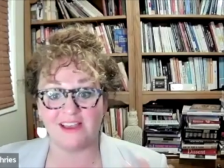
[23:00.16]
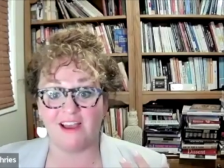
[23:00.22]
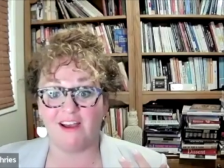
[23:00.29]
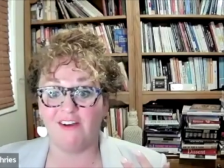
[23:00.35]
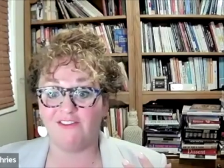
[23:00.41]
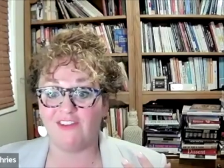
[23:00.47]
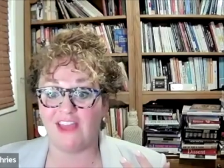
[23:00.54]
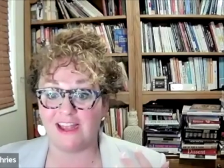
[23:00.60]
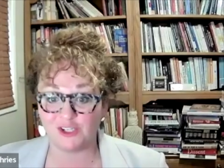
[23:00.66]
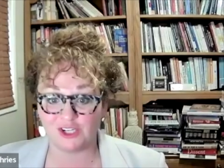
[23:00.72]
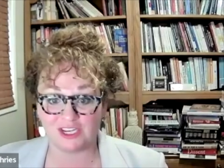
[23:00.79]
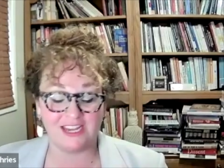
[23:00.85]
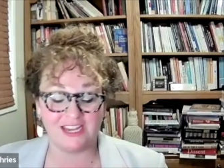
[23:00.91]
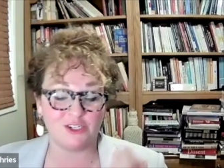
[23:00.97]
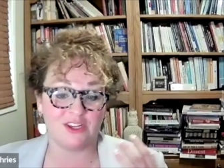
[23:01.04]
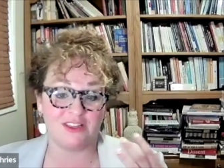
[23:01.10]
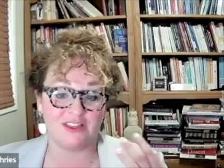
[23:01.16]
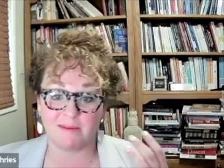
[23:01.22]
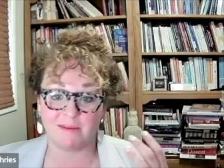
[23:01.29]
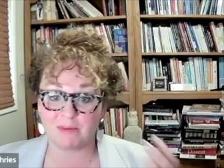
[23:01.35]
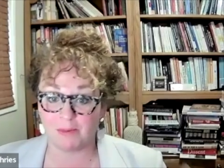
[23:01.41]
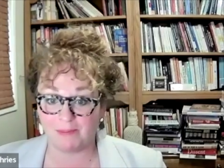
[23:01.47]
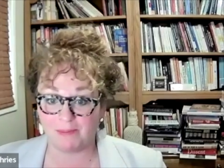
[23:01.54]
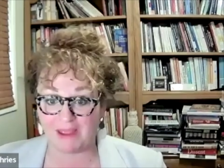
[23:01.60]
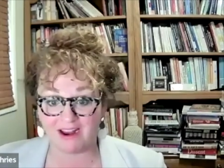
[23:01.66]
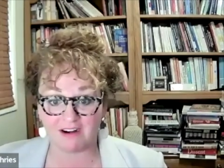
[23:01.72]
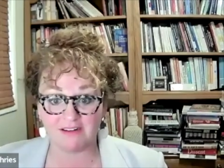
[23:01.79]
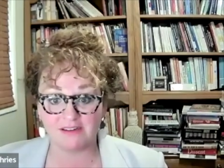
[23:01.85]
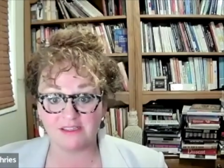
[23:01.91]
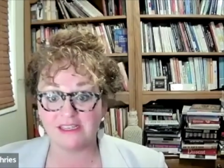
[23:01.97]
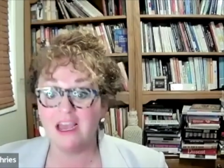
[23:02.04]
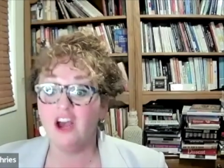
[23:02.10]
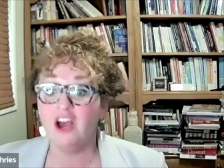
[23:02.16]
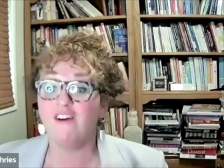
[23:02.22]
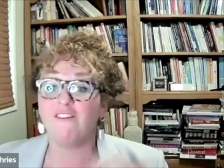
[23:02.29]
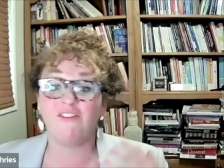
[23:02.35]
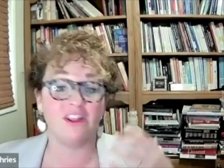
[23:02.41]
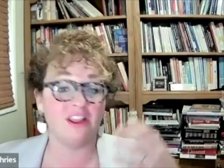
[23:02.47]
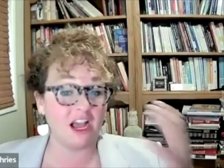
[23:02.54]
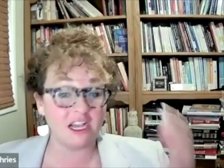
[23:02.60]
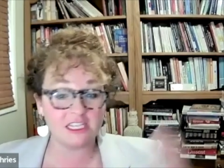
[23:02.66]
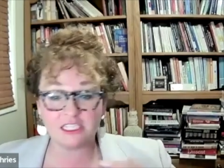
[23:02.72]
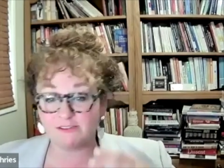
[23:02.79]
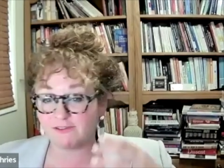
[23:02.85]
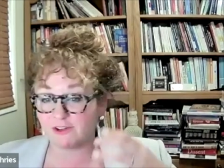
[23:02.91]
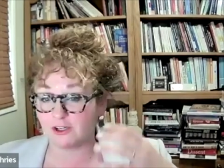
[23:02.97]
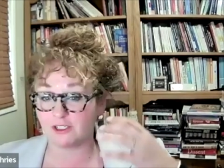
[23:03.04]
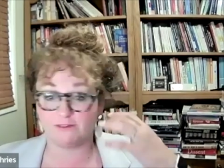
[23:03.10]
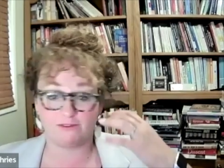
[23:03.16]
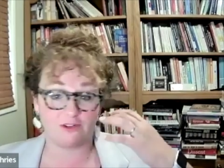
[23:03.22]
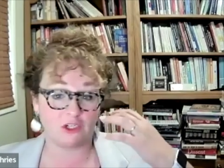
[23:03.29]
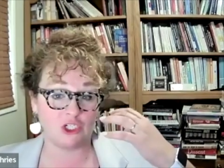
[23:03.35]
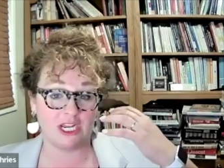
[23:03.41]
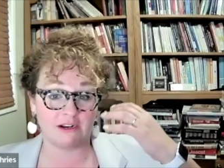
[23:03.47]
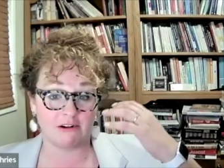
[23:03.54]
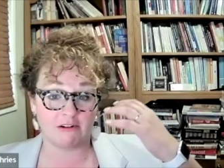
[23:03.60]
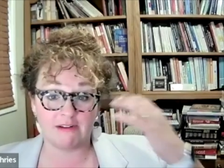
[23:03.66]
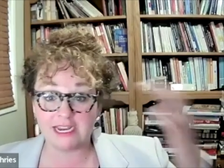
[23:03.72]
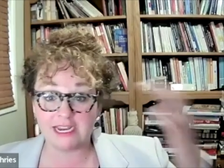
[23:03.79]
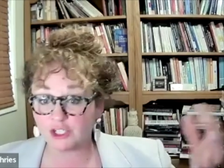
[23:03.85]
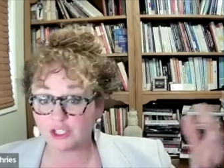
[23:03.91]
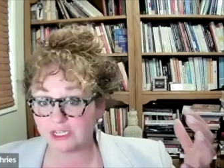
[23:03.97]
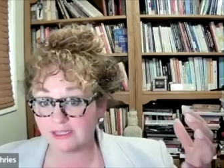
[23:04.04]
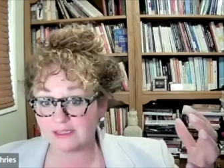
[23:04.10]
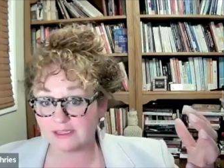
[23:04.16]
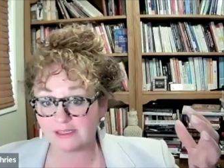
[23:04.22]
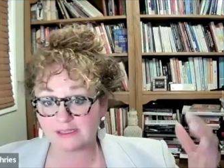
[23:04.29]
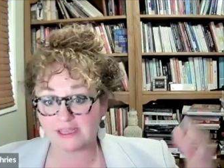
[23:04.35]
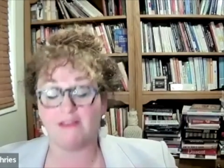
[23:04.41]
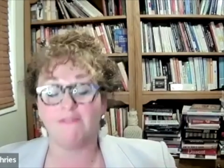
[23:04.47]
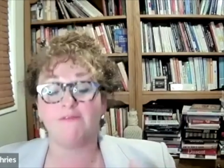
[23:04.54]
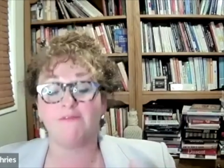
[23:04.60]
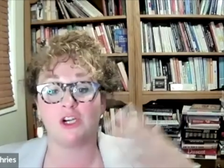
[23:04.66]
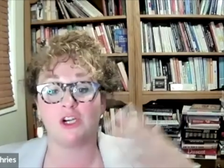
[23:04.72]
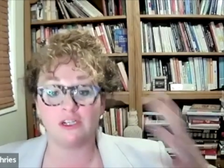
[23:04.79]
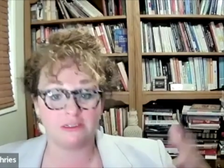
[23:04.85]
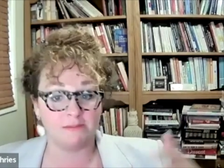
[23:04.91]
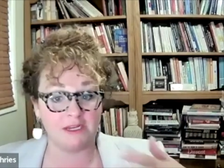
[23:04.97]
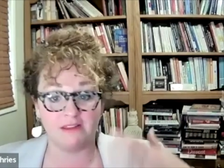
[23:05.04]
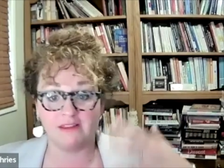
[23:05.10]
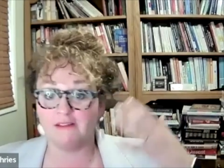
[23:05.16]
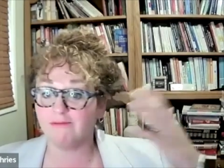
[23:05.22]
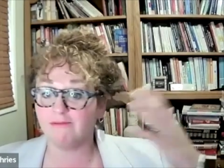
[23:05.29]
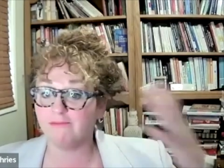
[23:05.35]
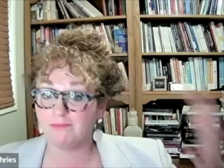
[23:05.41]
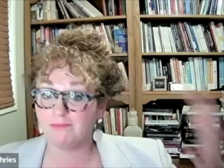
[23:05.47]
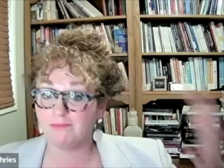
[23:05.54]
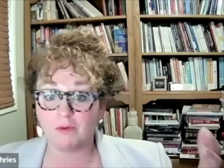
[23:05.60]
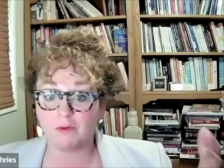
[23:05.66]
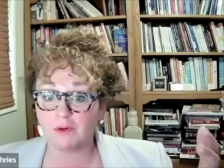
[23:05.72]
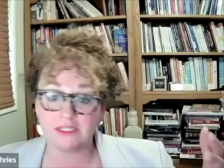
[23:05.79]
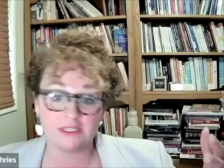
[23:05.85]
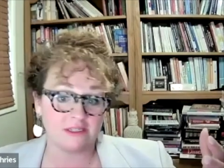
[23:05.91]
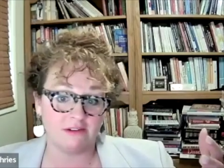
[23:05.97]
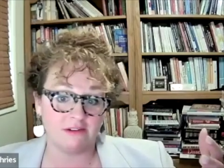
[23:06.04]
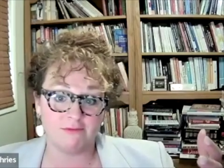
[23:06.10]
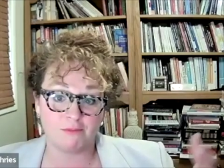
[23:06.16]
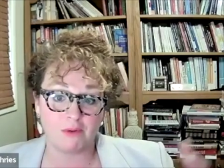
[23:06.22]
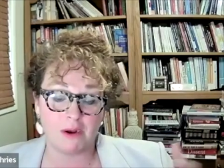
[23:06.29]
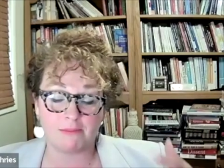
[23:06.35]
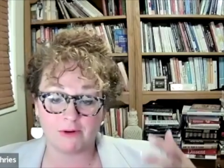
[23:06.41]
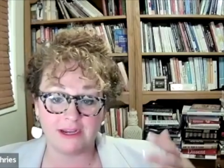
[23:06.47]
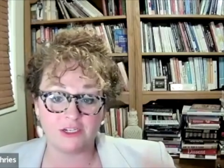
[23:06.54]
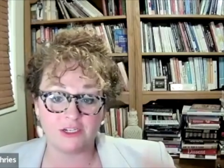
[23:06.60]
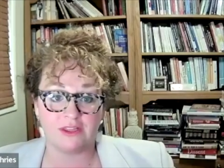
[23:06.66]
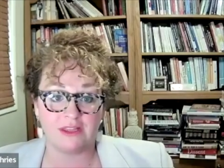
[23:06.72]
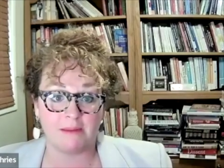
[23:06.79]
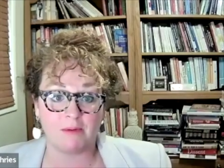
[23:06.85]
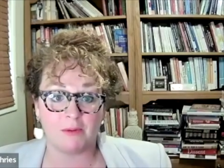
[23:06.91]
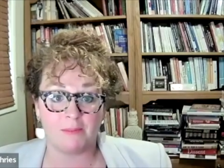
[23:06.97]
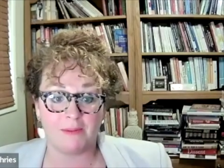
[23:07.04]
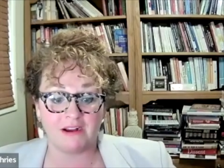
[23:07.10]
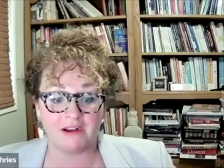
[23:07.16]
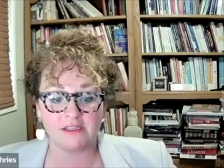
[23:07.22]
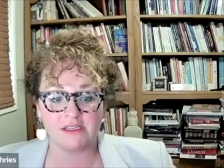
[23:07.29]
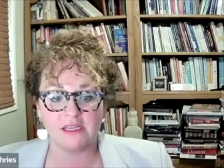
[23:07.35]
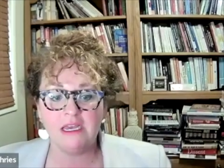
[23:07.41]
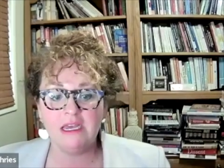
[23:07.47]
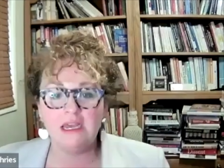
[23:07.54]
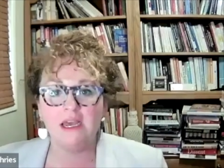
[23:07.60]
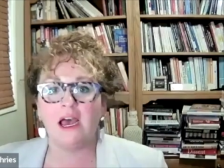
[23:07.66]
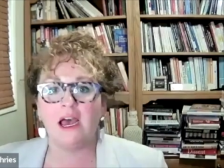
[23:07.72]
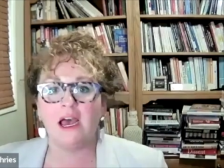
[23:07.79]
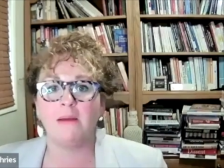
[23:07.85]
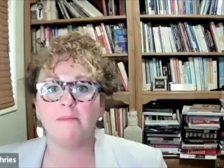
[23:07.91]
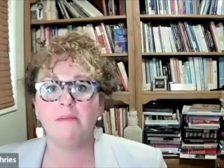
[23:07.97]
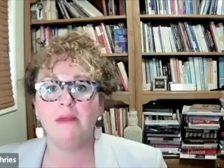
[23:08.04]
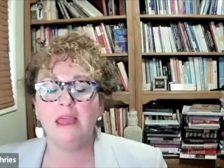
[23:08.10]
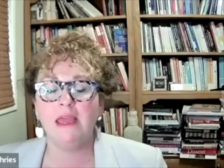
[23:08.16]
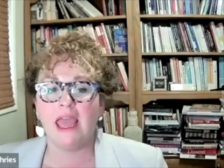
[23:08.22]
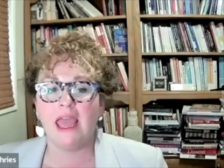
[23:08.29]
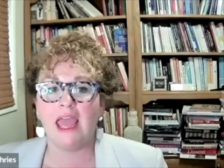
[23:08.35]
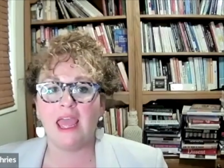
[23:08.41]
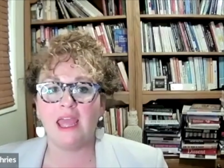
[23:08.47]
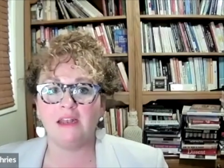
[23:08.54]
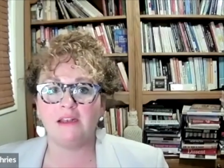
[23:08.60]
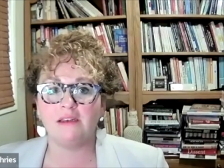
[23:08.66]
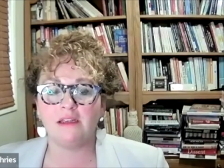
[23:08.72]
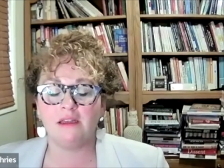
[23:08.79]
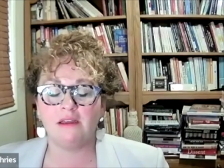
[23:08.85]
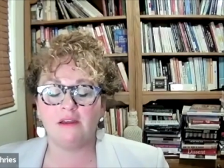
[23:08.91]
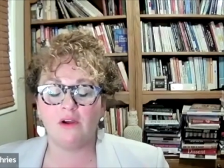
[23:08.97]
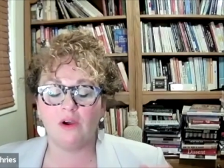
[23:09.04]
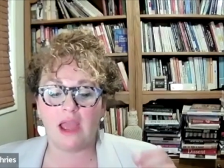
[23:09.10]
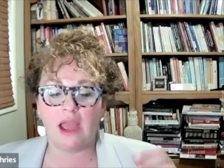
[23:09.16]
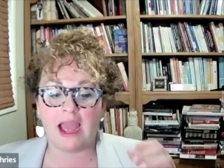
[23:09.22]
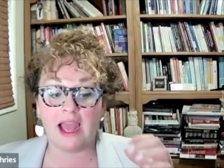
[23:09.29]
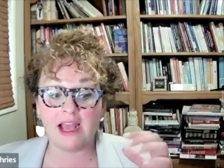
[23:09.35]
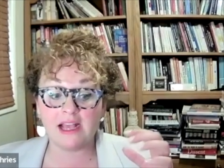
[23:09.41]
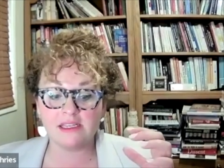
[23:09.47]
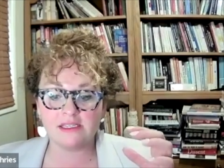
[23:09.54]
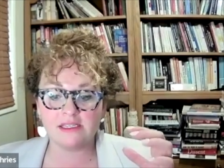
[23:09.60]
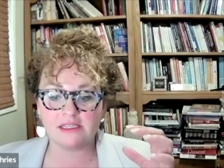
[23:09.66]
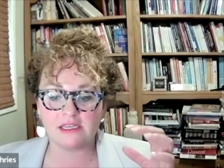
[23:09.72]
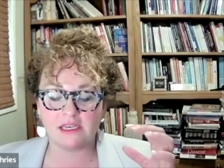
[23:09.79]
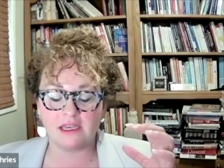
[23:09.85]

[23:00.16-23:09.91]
of education that prepares. Philosophers for generations have talked about the importance of preparation that prepares. And as